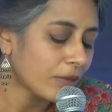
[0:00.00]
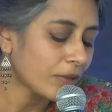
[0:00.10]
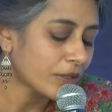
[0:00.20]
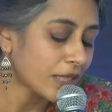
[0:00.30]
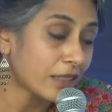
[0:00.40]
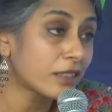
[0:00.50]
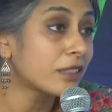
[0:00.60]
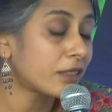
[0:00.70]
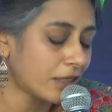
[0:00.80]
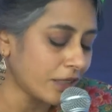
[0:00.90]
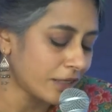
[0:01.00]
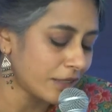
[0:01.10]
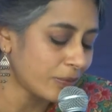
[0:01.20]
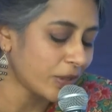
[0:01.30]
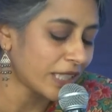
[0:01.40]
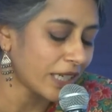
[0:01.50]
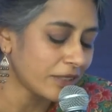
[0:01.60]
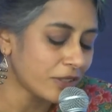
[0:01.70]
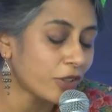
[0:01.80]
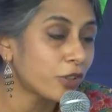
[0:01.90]
says Cercas, but that
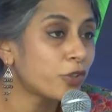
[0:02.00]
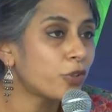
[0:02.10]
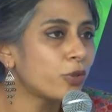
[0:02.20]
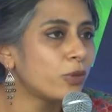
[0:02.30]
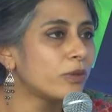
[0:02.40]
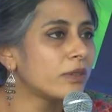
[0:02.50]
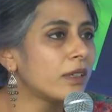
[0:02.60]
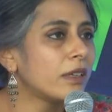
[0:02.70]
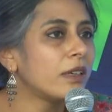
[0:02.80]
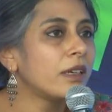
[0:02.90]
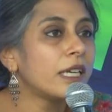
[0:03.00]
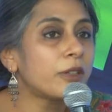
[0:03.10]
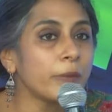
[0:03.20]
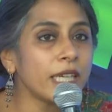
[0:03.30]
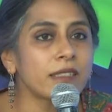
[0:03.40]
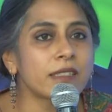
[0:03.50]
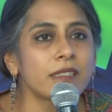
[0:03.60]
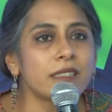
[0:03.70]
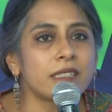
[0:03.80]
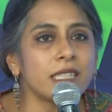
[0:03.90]
is not true. It makes
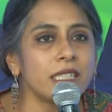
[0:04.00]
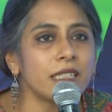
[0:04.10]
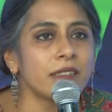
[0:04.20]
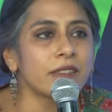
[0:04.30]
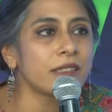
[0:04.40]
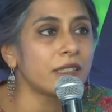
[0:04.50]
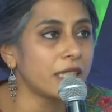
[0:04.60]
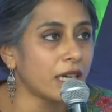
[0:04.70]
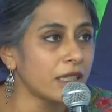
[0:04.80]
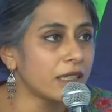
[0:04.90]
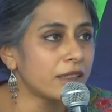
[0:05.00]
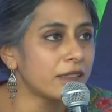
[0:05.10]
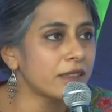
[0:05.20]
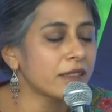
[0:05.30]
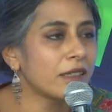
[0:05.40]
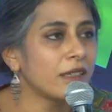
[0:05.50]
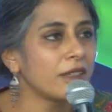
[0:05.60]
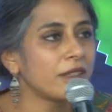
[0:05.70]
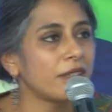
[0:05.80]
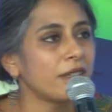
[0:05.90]
us see the darkness.
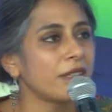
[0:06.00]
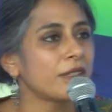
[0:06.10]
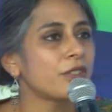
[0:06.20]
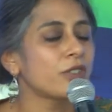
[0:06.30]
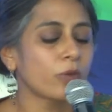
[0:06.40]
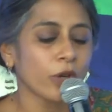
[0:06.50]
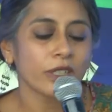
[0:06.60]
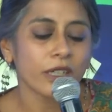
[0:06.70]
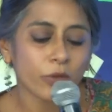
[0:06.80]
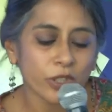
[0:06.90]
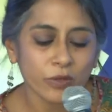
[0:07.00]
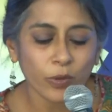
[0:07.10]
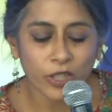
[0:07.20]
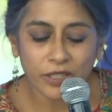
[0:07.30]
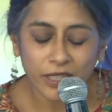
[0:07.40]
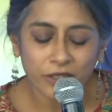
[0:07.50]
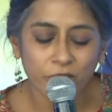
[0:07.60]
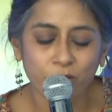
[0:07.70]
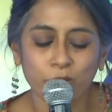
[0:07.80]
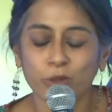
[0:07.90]
So, what I was wanting to
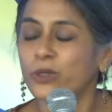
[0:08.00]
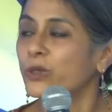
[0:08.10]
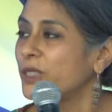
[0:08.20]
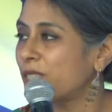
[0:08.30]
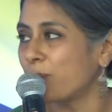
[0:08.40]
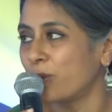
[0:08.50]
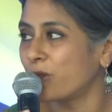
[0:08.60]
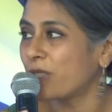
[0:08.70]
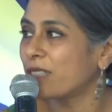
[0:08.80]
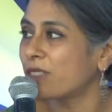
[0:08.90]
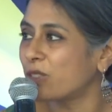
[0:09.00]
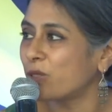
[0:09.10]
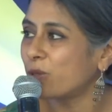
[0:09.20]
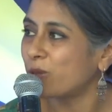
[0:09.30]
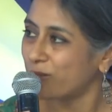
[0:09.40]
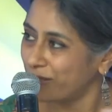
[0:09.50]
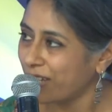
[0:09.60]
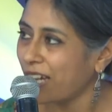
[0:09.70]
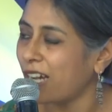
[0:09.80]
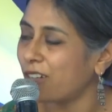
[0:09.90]
do through this book is to
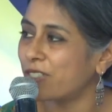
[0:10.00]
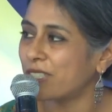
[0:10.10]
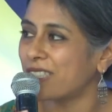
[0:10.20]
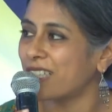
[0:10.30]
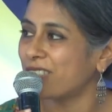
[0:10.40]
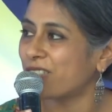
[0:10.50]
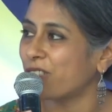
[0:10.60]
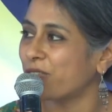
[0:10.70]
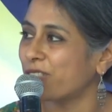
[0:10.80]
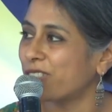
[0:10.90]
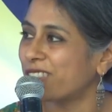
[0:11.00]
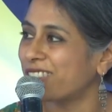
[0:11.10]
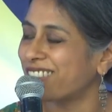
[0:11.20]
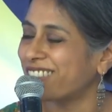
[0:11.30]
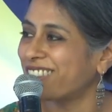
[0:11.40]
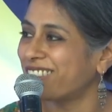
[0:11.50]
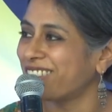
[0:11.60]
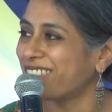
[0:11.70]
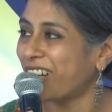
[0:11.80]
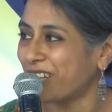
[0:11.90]
have a sense of this
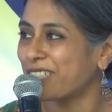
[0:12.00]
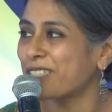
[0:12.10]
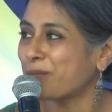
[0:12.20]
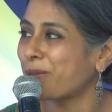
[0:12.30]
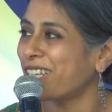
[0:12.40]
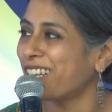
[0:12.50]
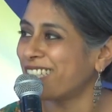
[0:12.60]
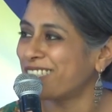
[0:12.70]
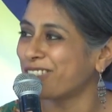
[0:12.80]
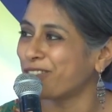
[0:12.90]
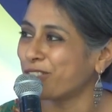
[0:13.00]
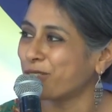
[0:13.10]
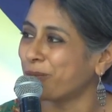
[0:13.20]
darkness by lighting a few